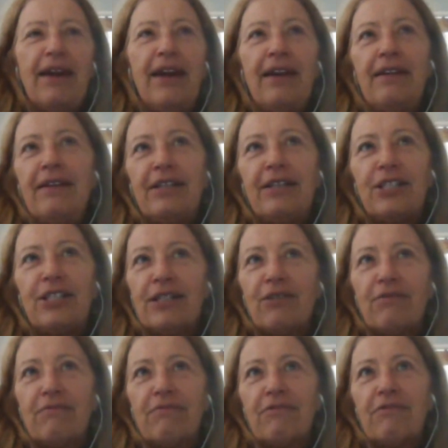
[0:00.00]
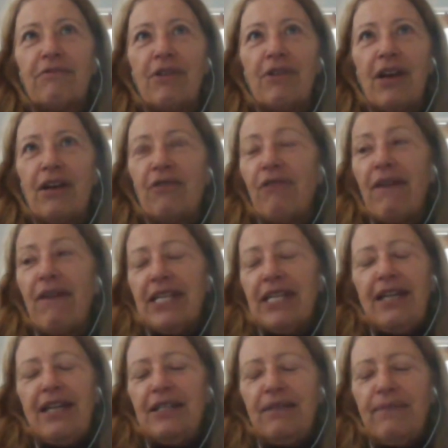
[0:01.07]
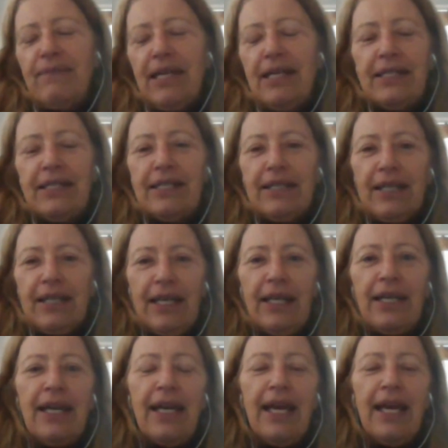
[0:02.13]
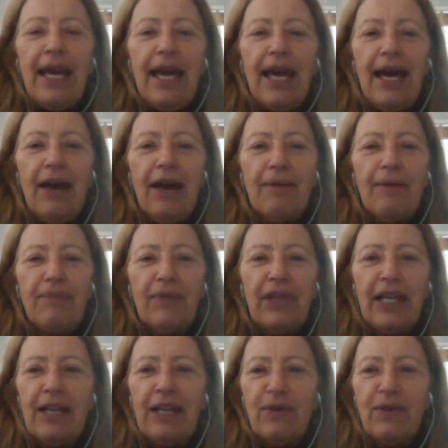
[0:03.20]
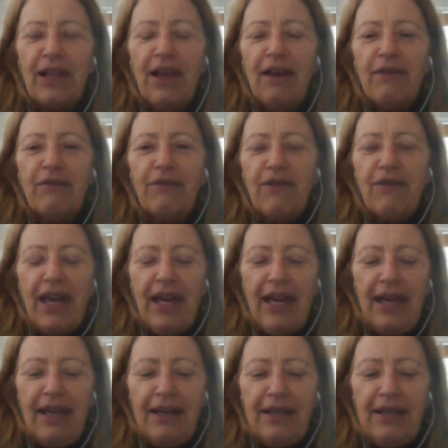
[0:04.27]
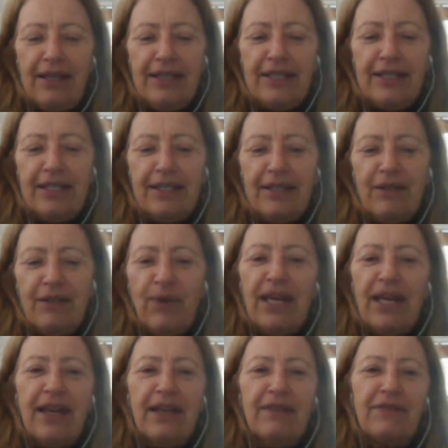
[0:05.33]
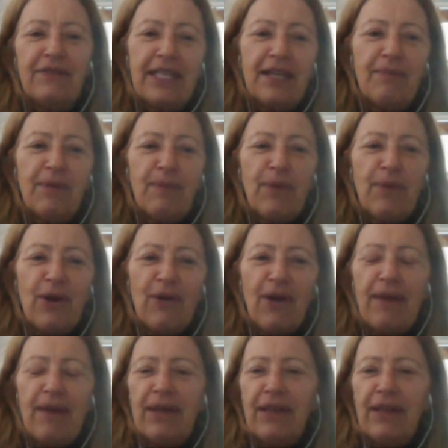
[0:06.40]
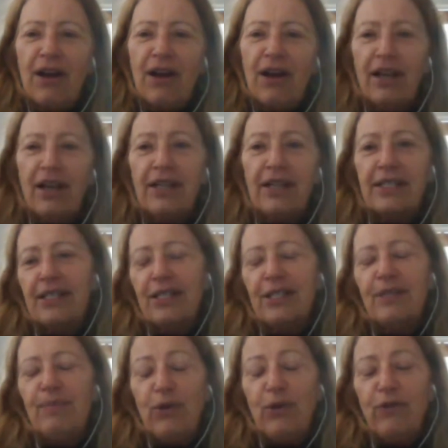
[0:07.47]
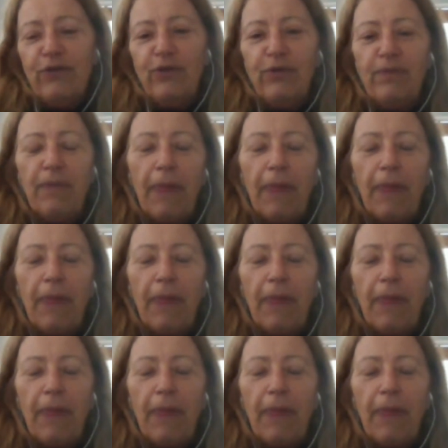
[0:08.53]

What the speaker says: And it just gravitated to me instantly, leading with love, and the way they have set up the program and the guidelines, it's just beautiful.